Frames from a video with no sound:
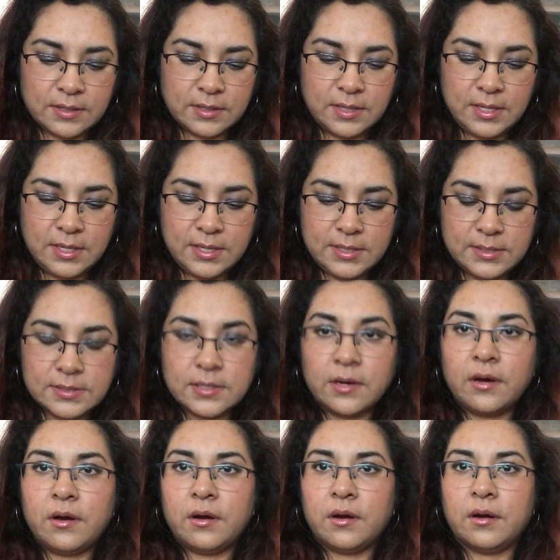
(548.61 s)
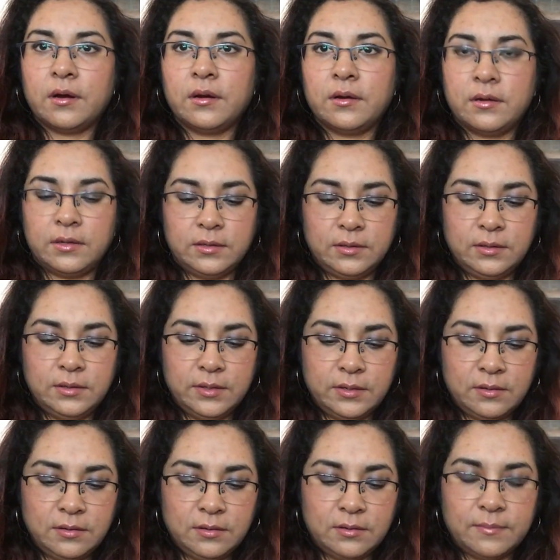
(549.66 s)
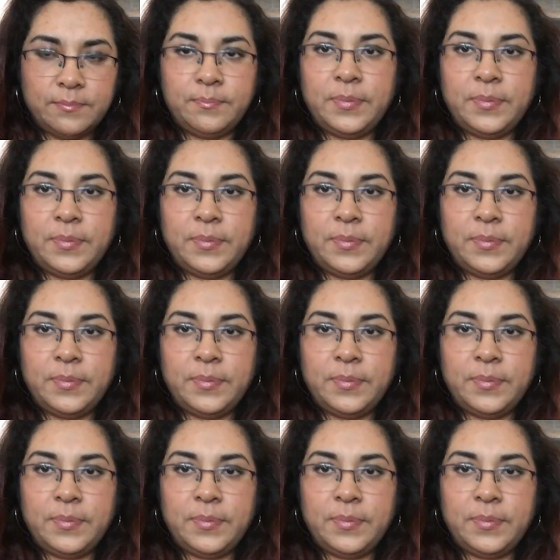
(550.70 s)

These are little